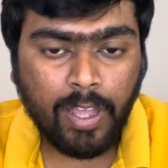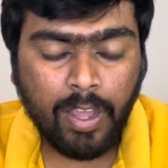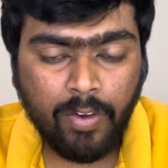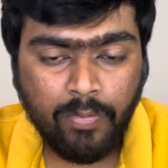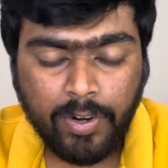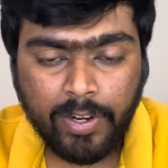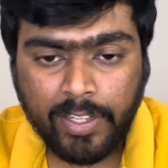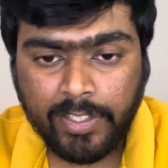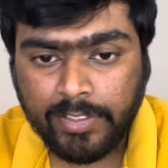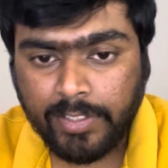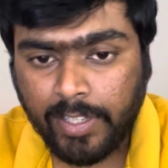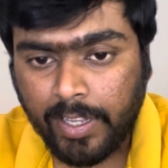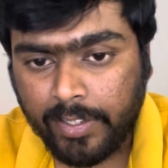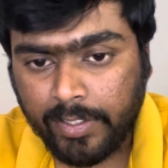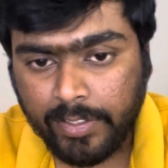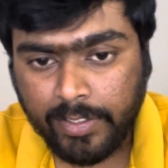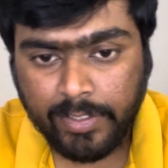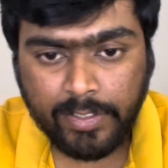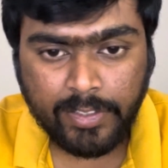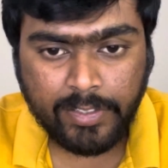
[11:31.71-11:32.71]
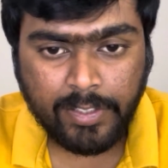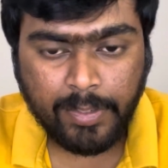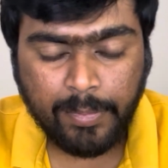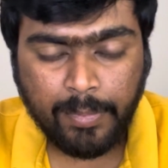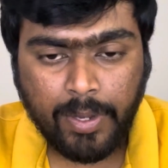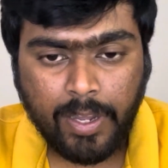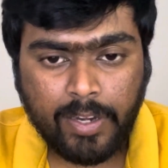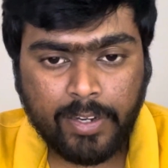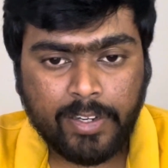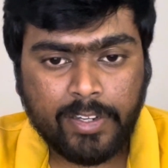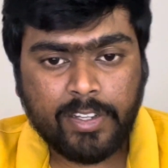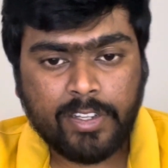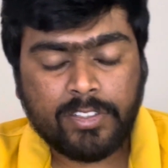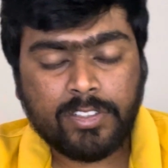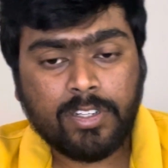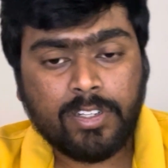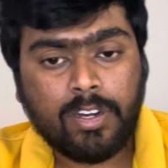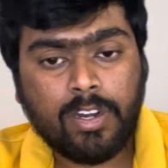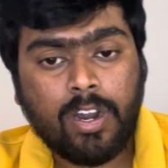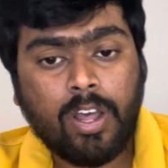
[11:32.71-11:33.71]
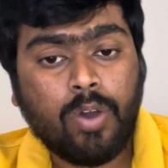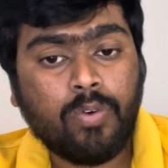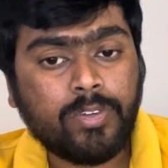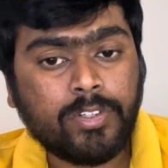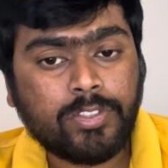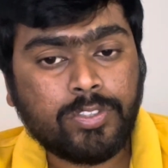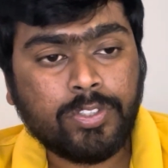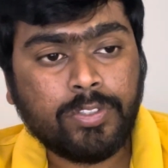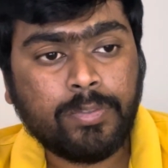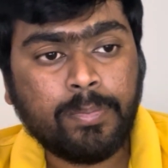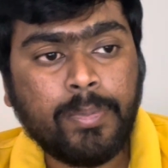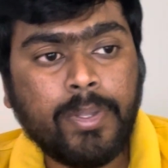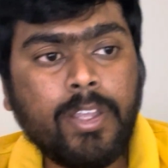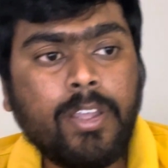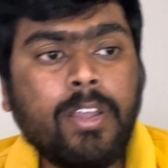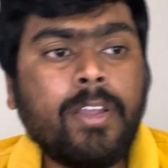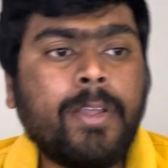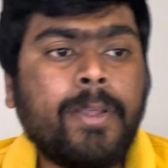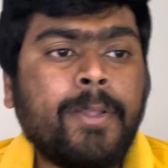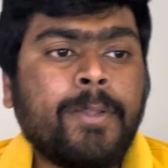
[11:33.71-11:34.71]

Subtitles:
what exactly the system architecture and how it should be.